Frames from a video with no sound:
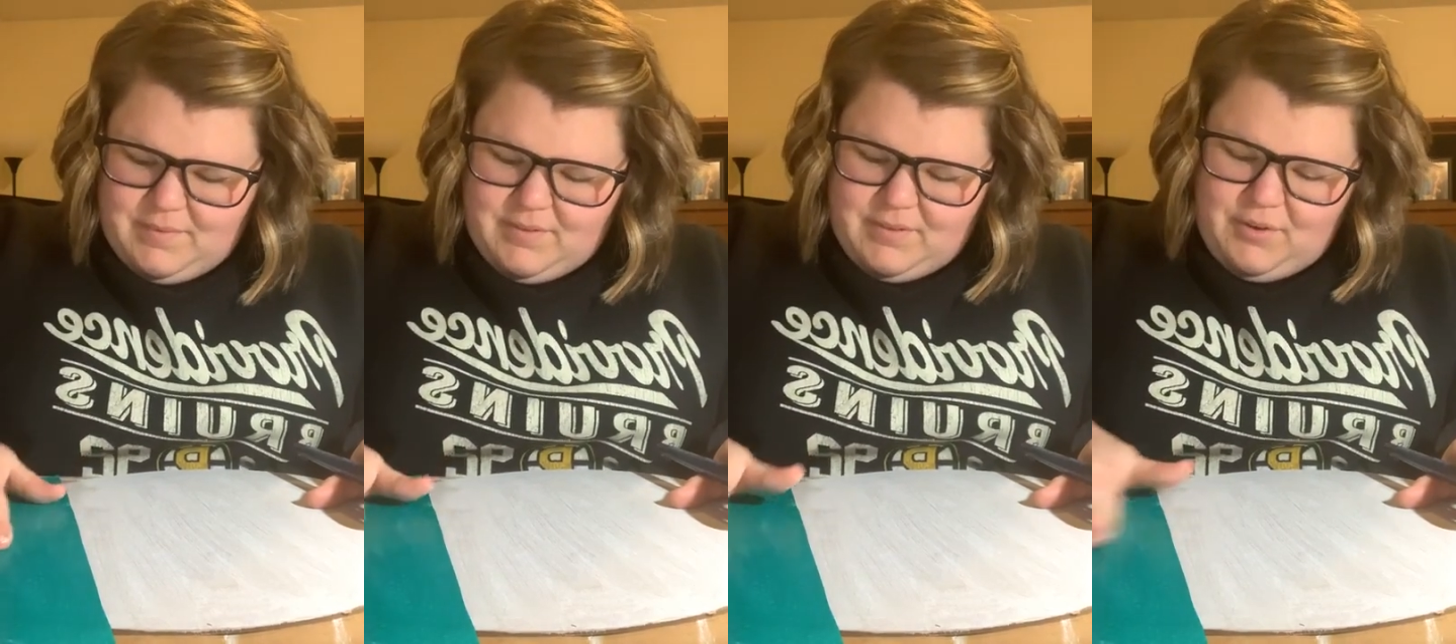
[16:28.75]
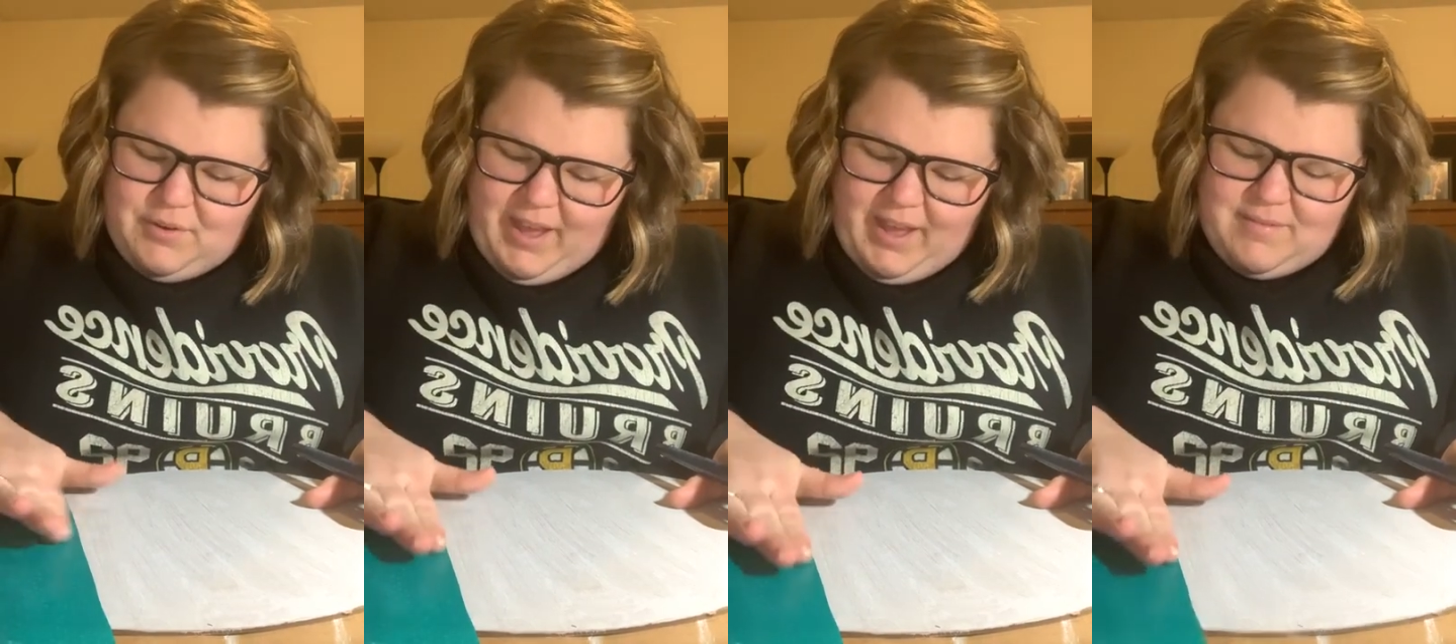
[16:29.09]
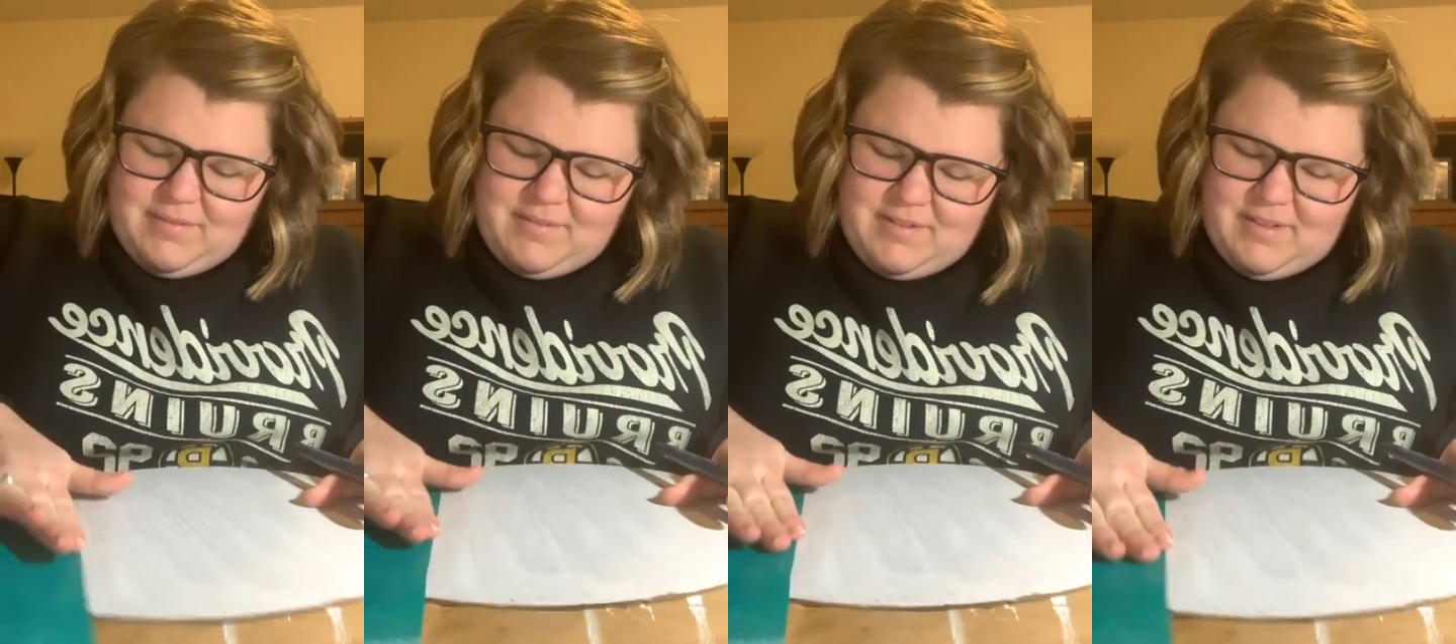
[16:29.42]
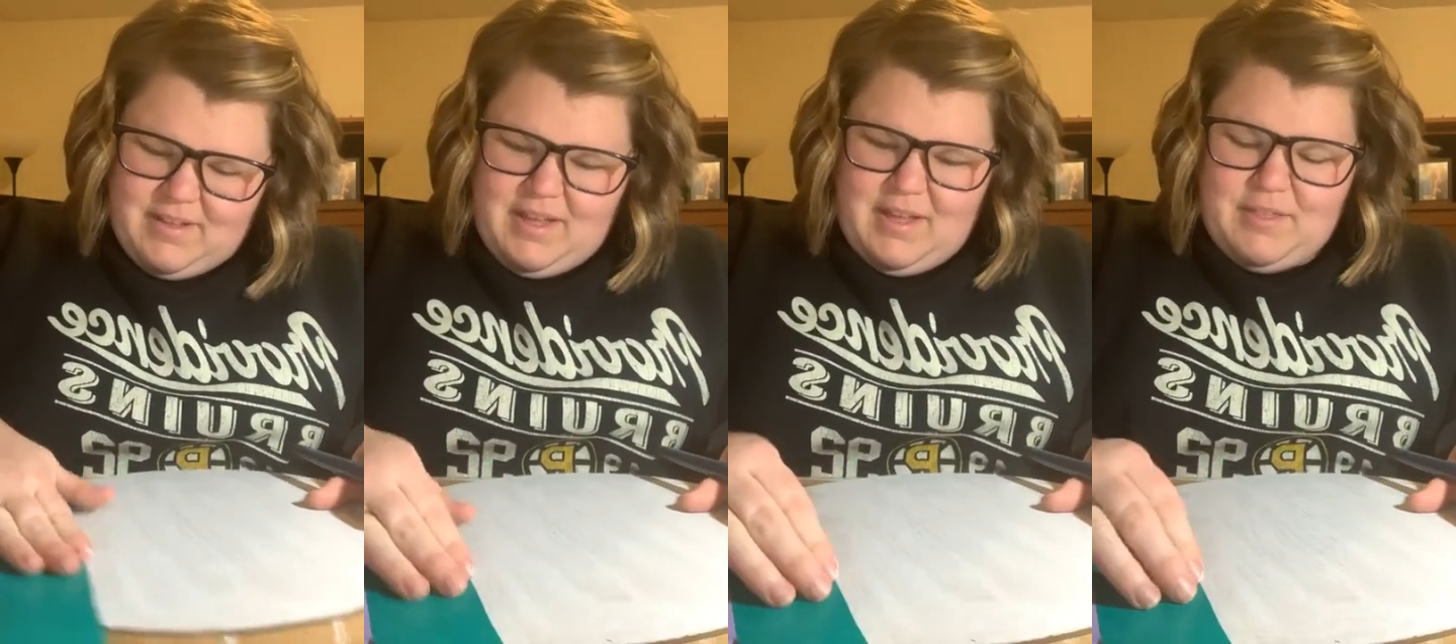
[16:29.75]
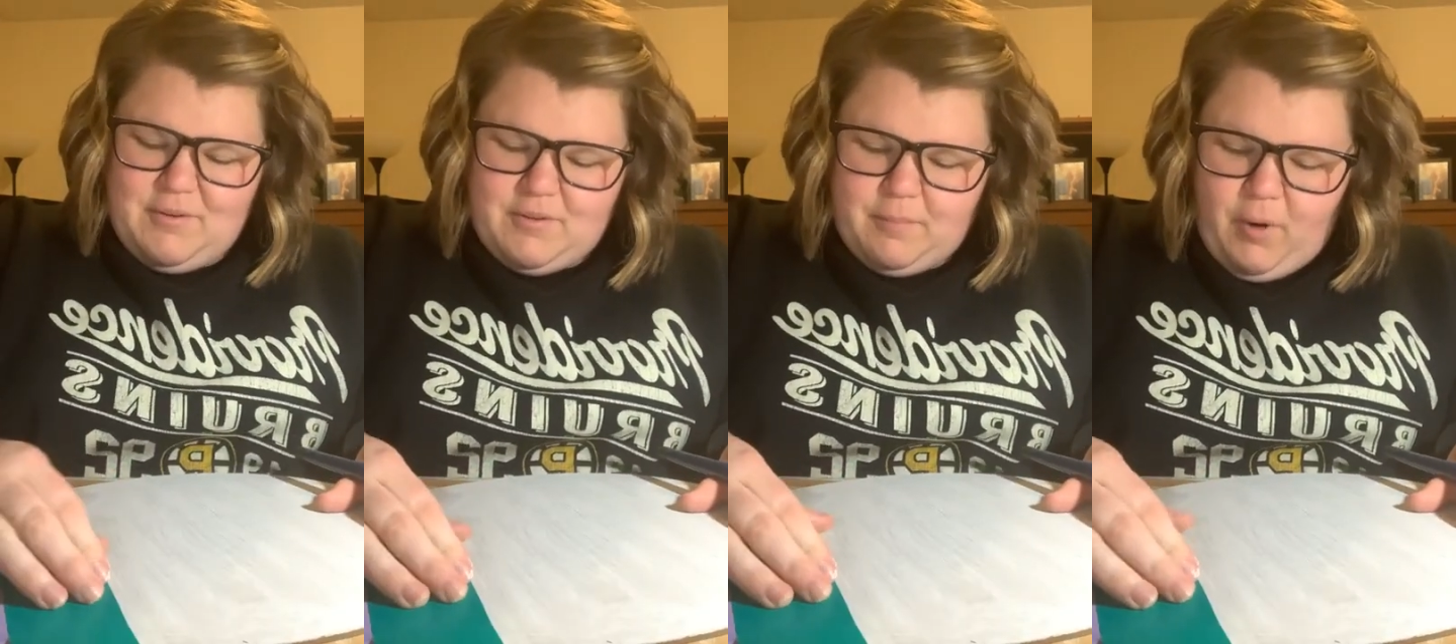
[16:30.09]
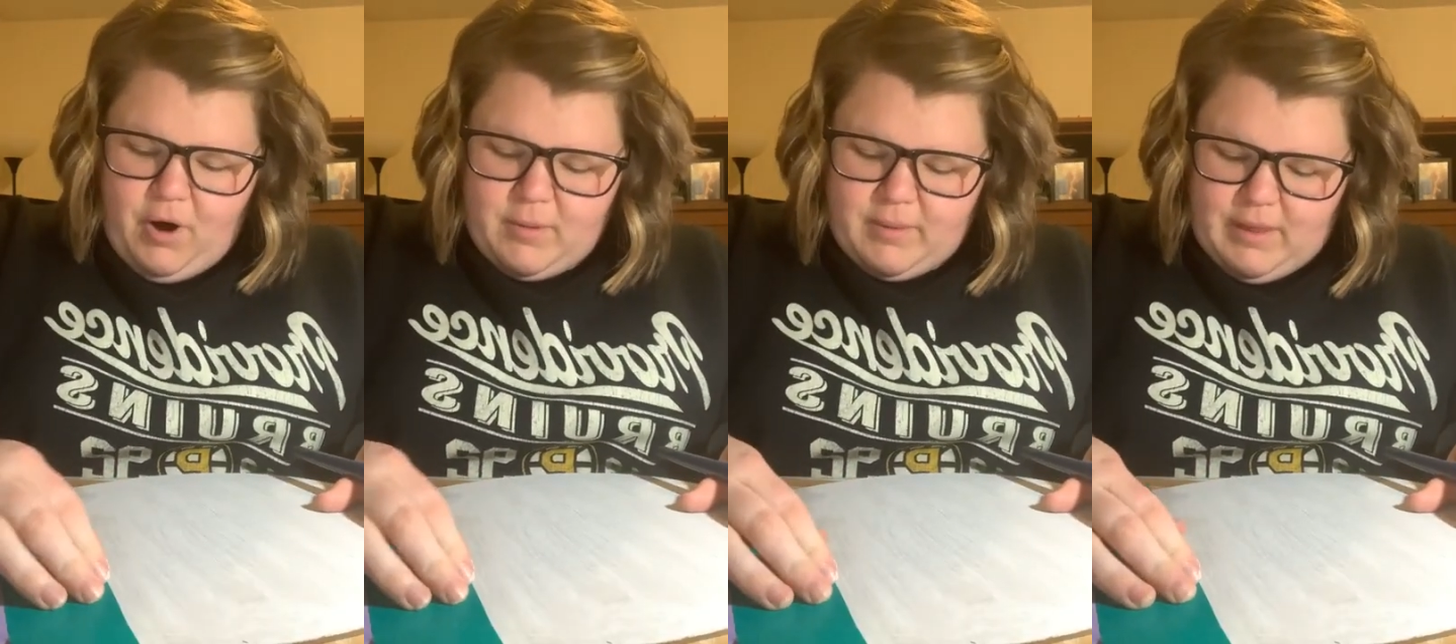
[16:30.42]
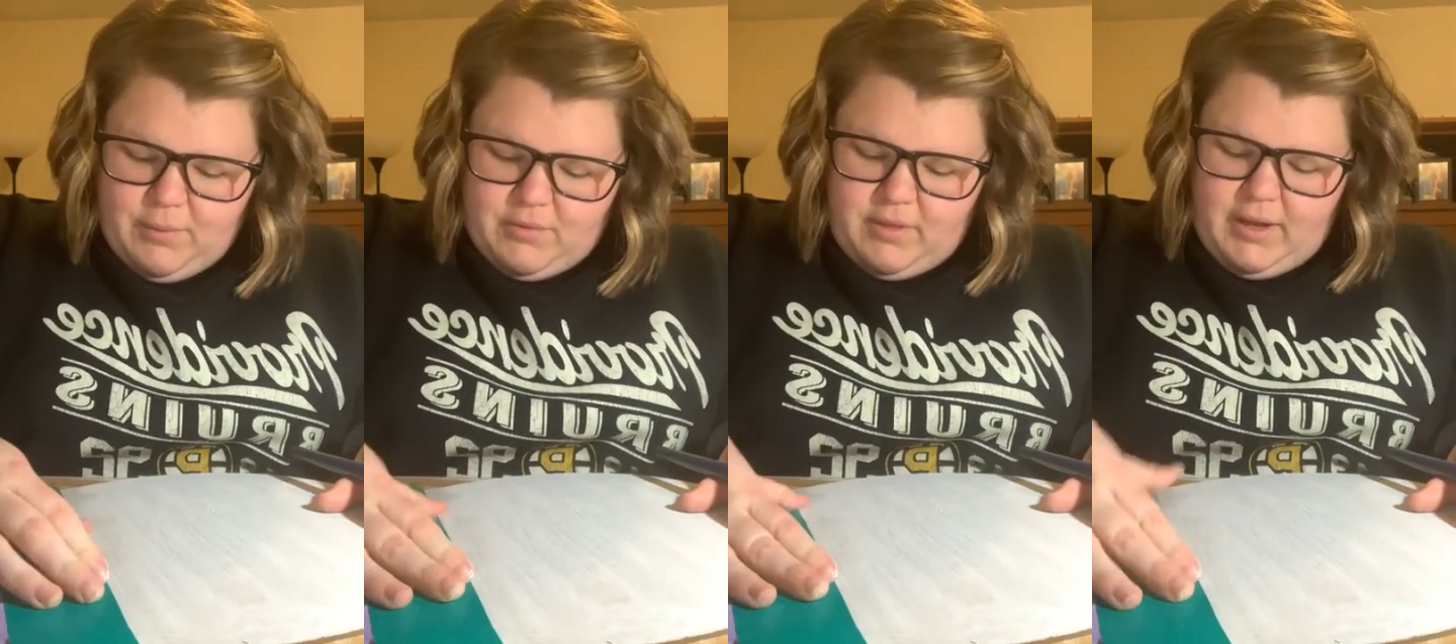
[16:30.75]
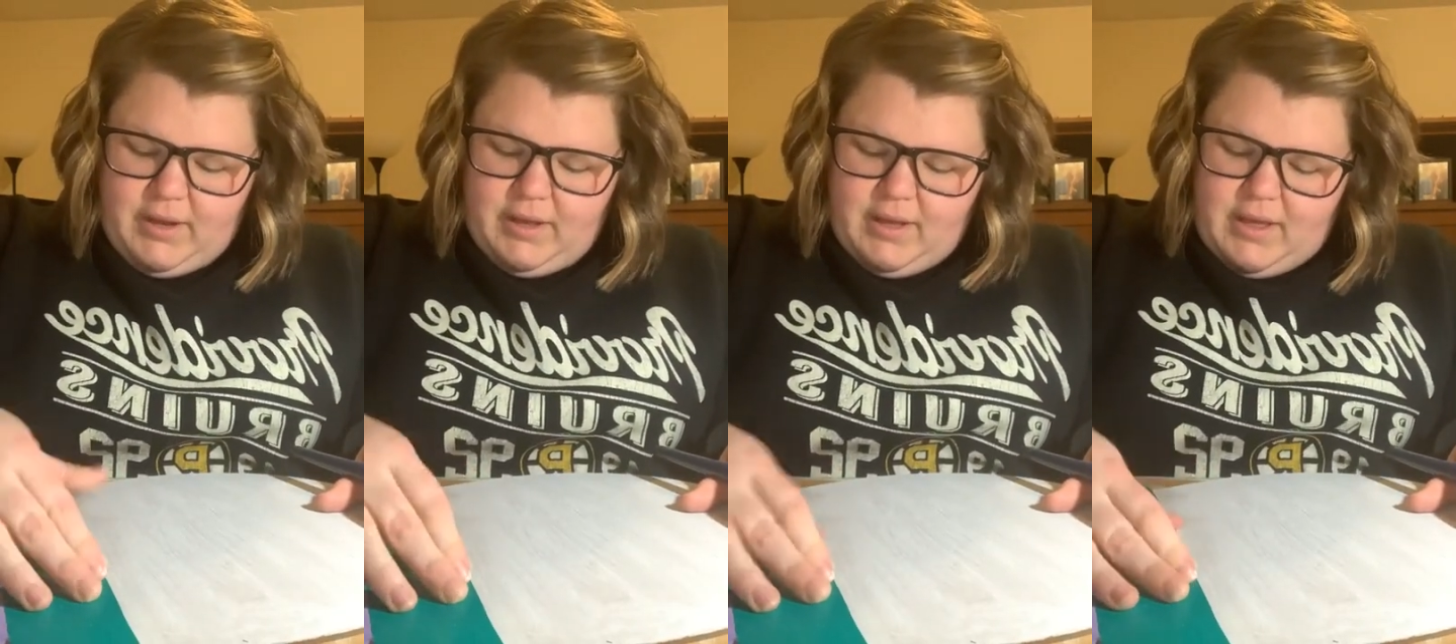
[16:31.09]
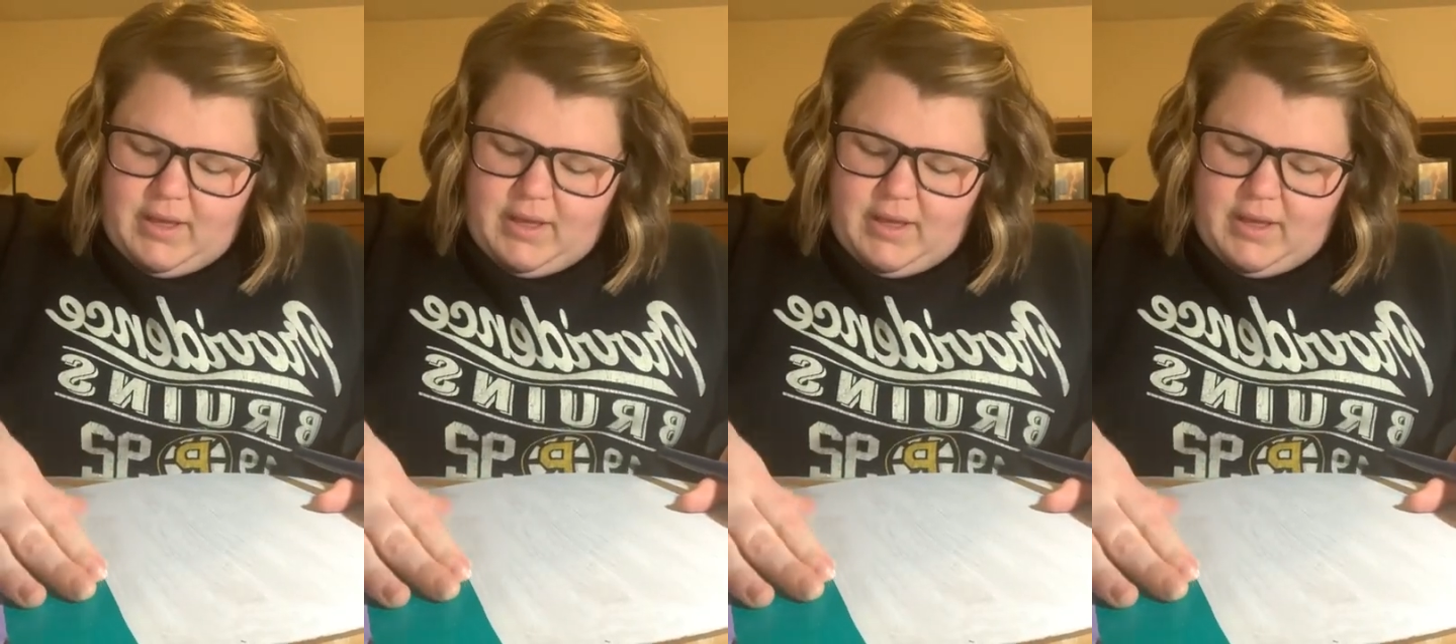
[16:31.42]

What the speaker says: So yeah, there was a part of me that was like,